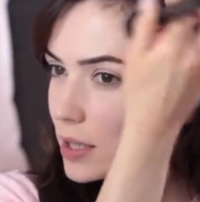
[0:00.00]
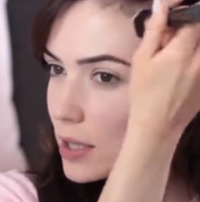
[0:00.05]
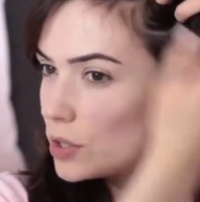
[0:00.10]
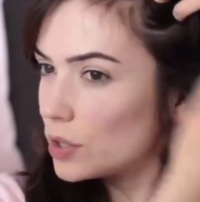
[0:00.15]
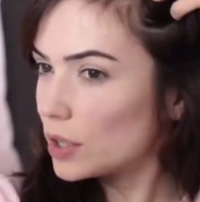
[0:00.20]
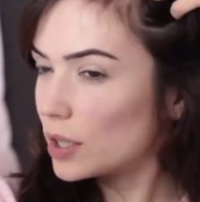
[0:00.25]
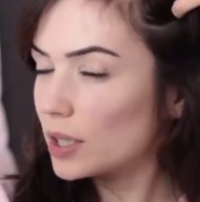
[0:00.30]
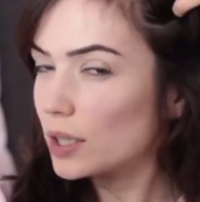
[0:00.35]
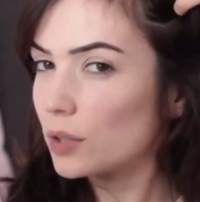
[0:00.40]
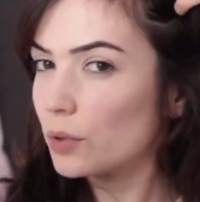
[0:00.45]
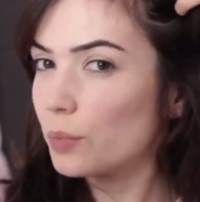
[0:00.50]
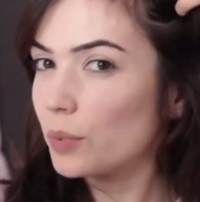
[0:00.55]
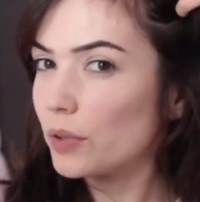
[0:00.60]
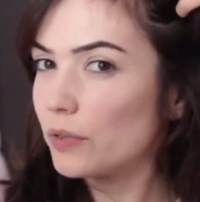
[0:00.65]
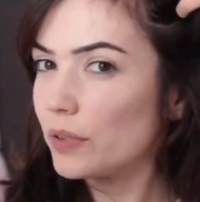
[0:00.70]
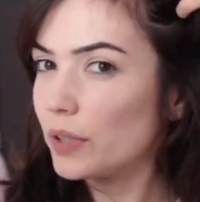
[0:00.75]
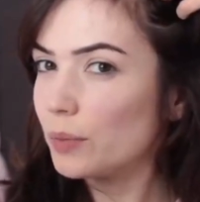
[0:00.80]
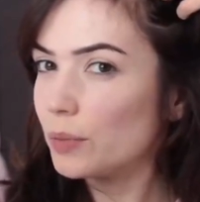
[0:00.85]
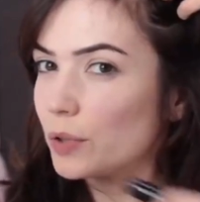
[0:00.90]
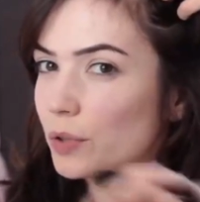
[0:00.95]
doing little
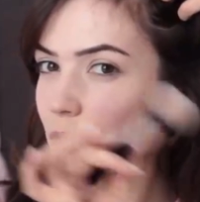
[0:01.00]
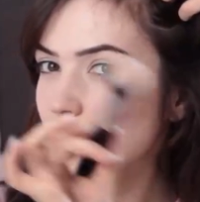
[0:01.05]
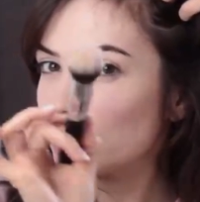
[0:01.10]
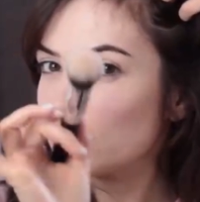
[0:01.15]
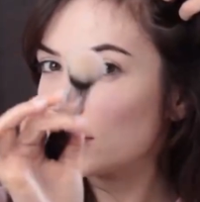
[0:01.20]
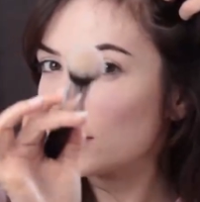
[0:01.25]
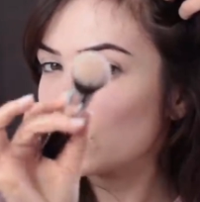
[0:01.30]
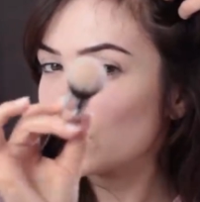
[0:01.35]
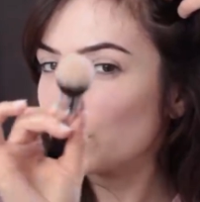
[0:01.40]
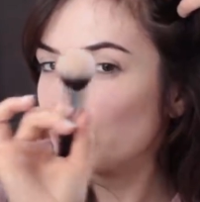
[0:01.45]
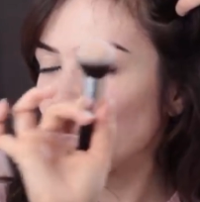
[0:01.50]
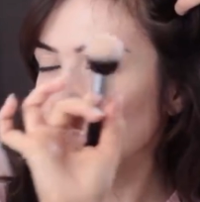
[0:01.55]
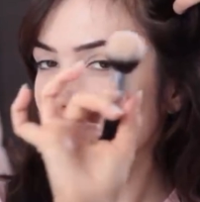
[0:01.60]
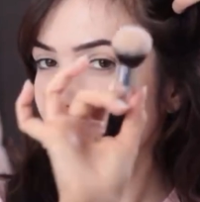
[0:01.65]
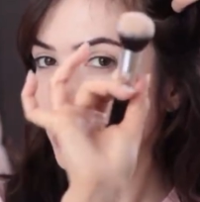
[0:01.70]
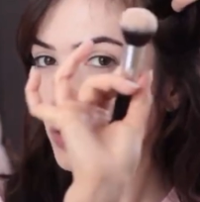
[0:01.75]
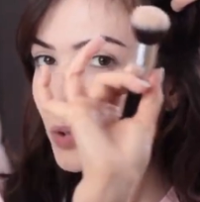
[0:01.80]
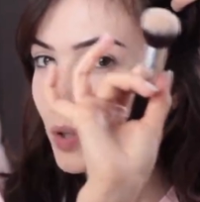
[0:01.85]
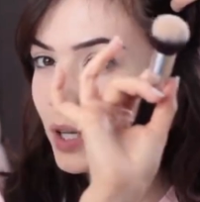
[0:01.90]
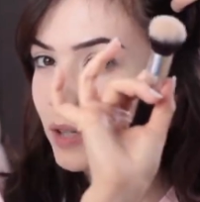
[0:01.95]
buffing motions, holding
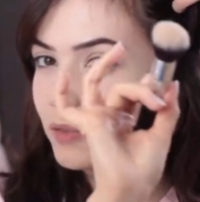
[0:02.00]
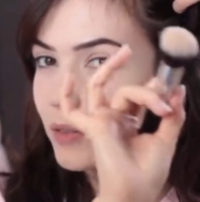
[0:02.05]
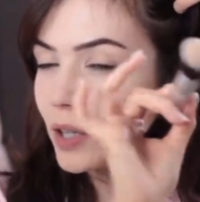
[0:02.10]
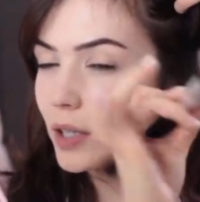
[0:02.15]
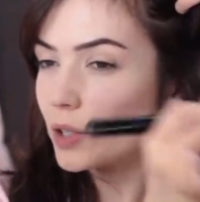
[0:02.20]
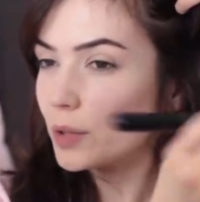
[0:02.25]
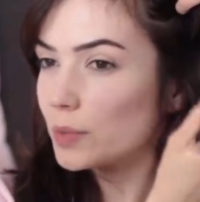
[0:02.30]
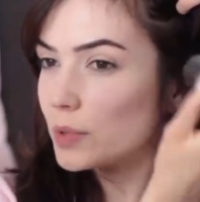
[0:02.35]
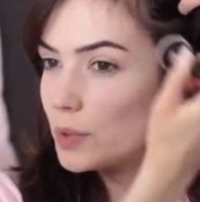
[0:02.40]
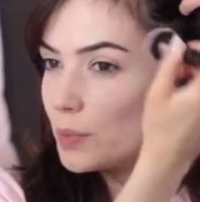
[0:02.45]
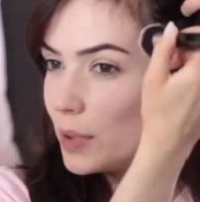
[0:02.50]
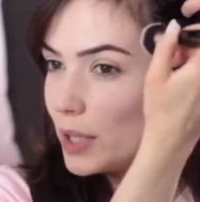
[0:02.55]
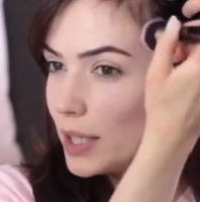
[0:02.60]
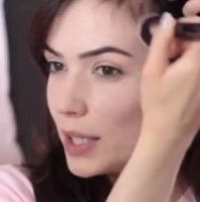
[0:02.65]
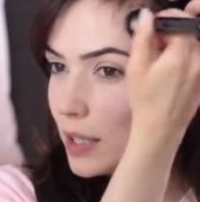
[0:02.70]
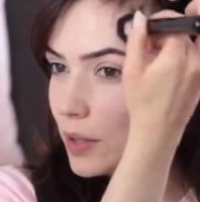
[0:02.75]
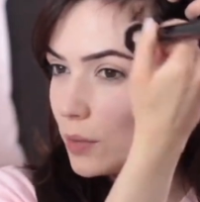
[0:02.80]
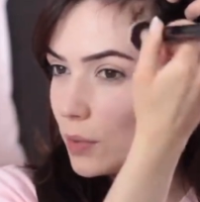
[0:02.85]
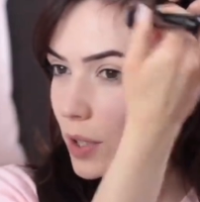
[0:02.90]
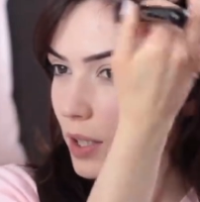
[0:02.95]
it quite far up to
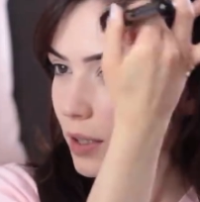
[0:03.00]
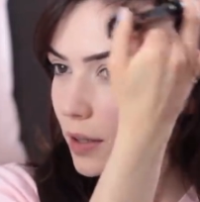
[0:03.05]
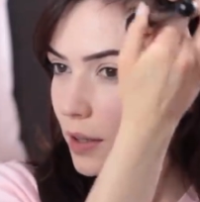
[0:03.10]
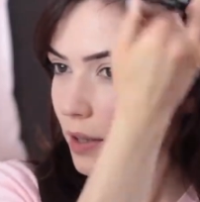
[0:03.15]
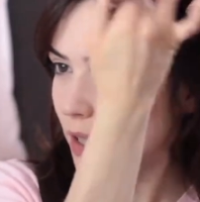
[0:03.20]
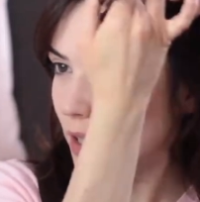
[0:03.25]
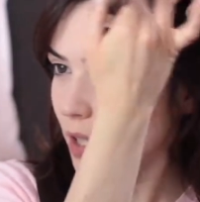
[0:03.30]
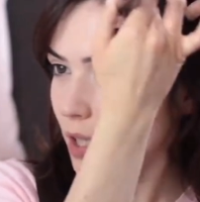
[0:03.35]
begin with